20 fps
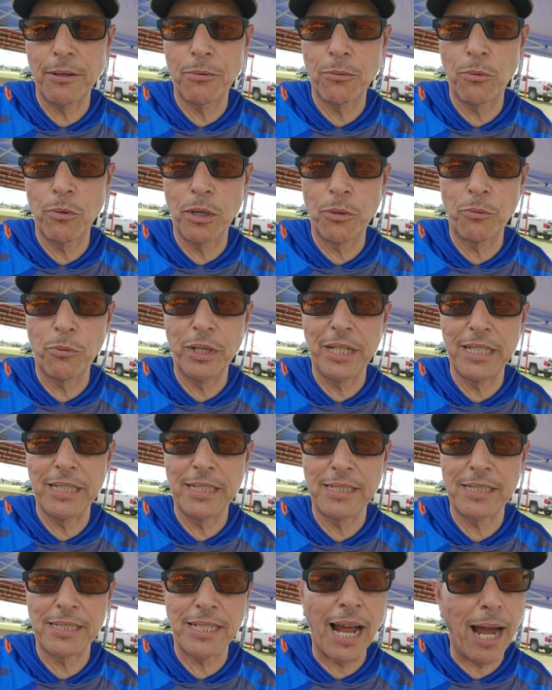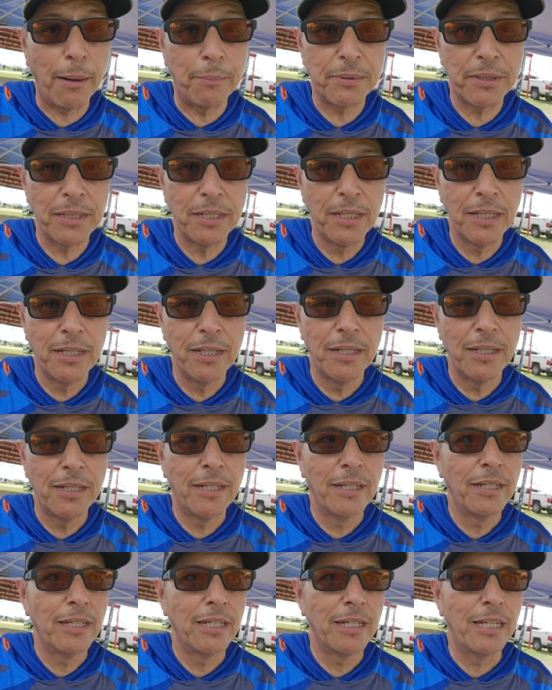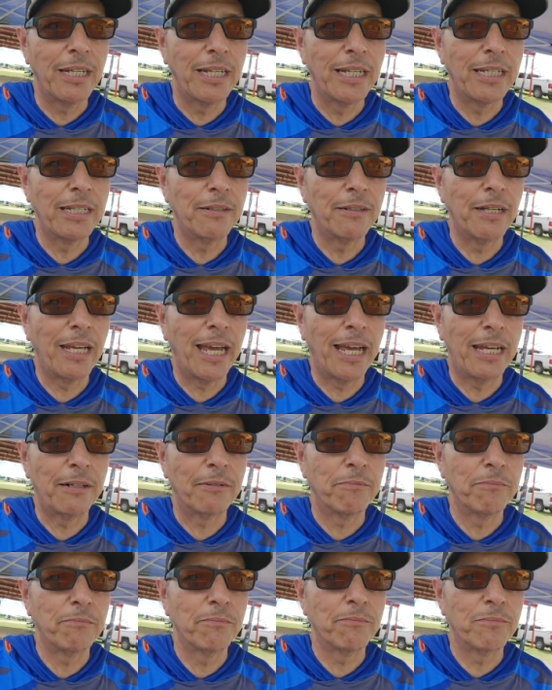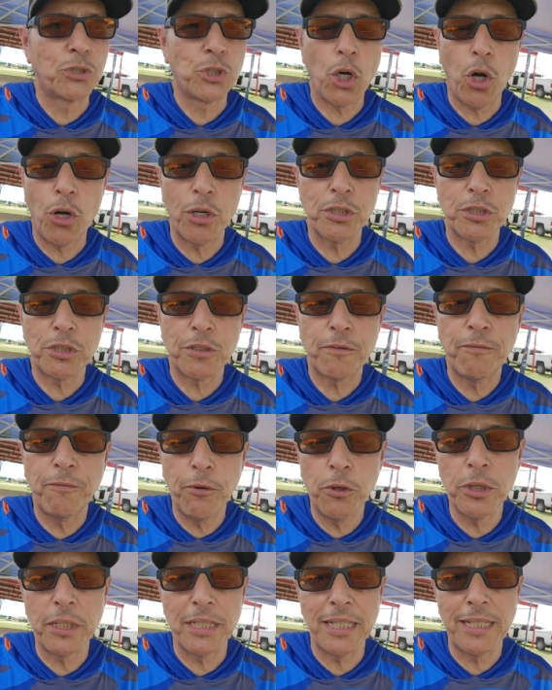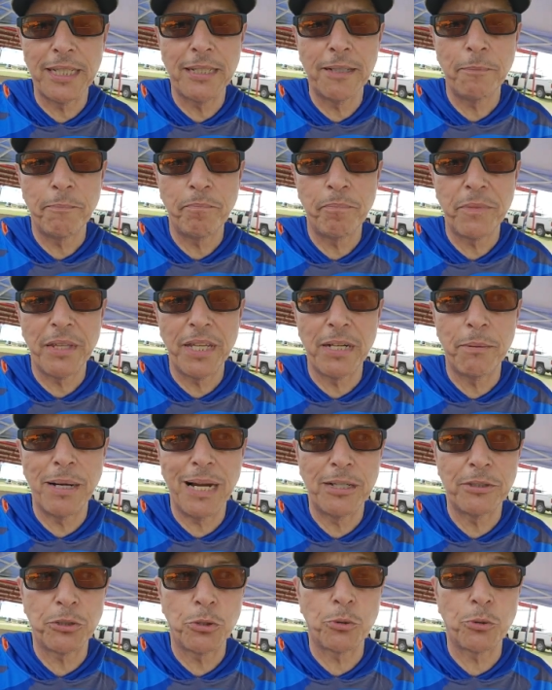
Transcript: when we stopped. It had charged fully in about